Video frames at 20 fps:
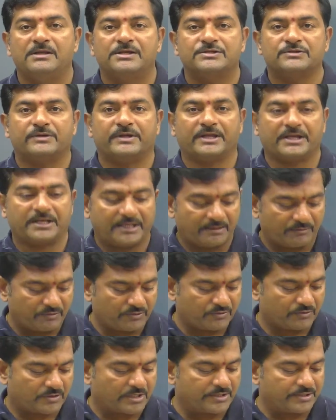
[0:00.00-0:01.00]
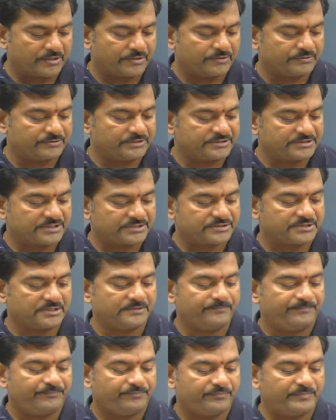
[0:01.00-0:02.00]
So I can able to continue this
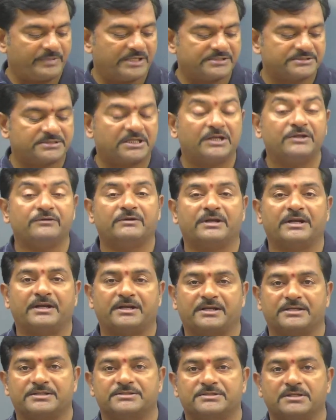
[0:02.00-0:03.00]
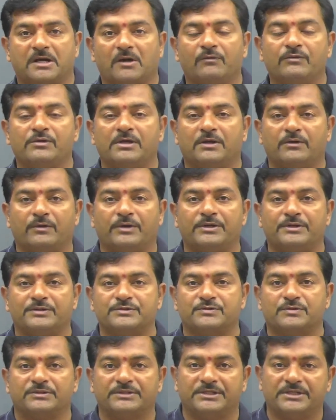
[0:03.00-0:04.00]
session based on your interest. How you are going to
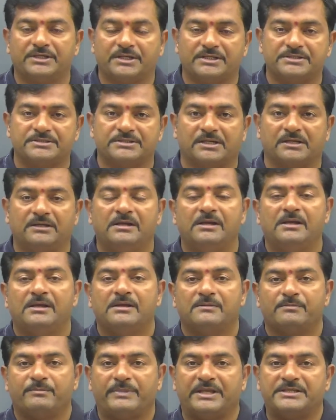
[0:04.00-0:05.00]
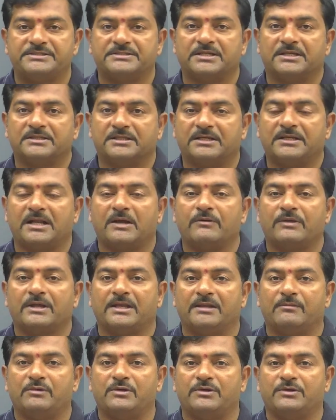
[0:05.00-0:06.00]
show the interest based on that, how
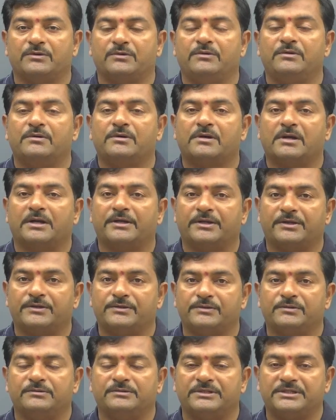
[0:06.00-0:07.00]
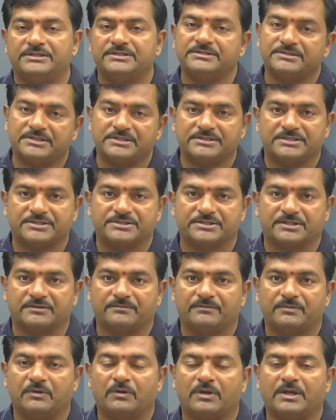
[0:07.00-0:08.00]
can able to continue this session.
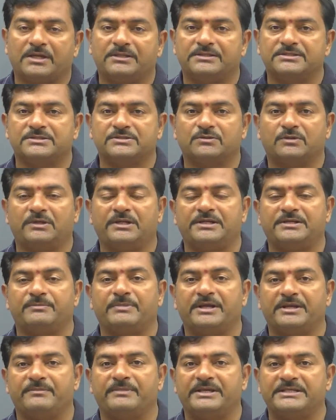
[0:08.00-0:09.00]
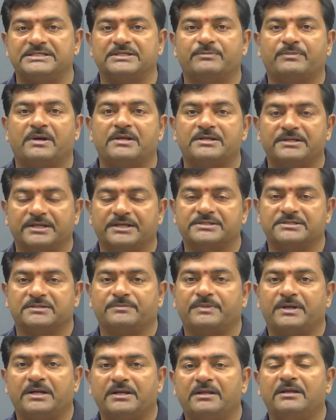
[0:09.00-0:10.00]
Okay. This is only basic part,
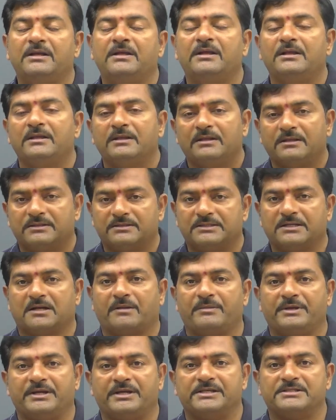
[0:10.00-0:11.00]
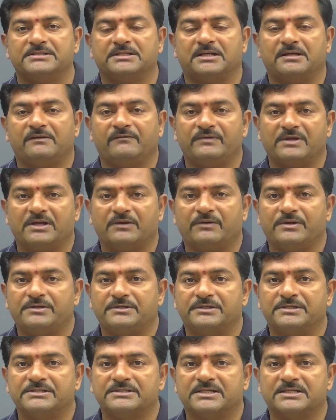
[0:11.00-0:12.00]
introduction part. In the coming days, we are going
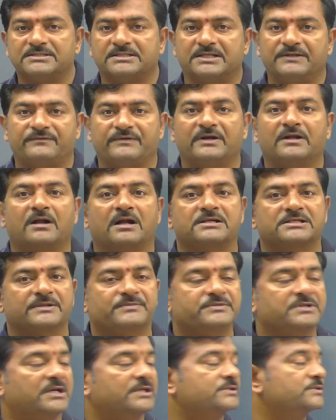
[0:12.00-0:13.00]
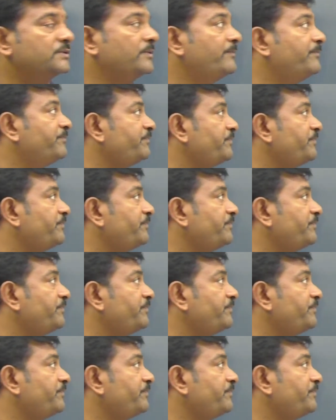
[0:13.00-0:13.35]
to discuss the different concepts also.